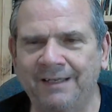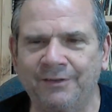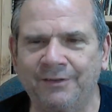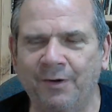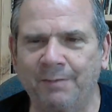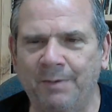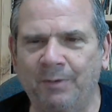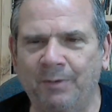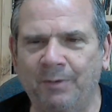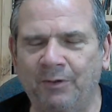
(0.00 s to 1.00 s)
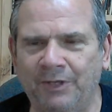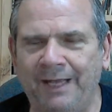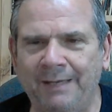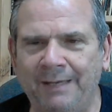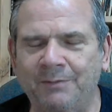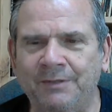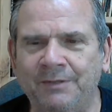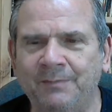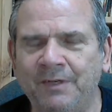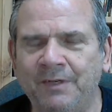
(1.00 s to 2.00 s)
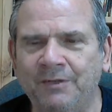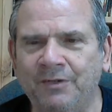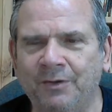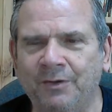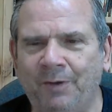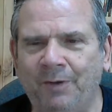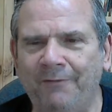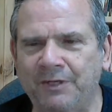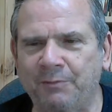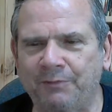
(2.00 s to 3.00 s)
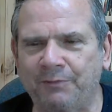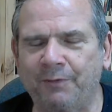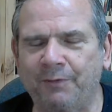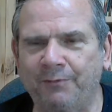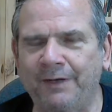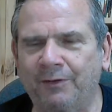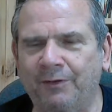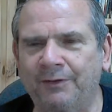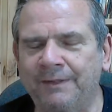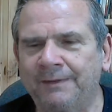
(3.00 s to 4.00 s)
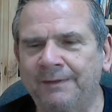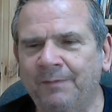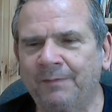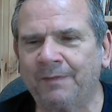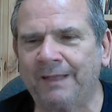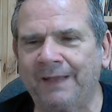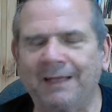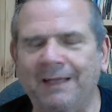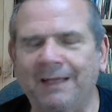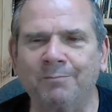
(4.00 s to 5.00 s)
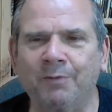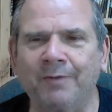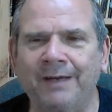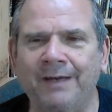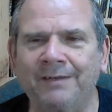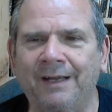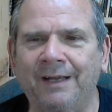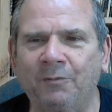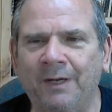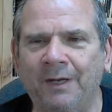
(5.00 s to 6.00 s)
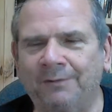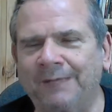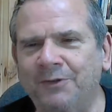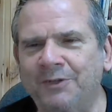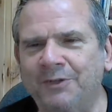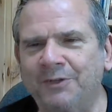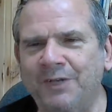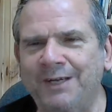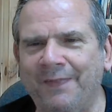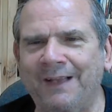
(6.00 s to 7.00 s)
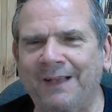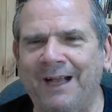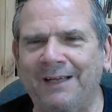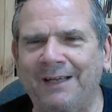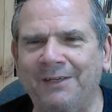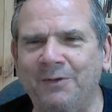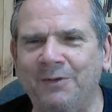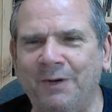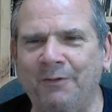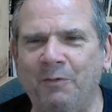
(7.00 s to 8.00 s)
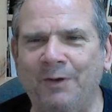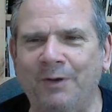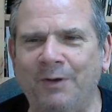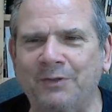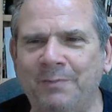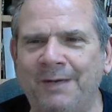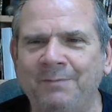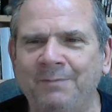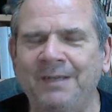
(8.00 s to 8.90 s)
during biblical times. So the prophecy was fulfilled. Nothing can prevent, well, I shouldn't say nothing, God can do whatever he wants to, but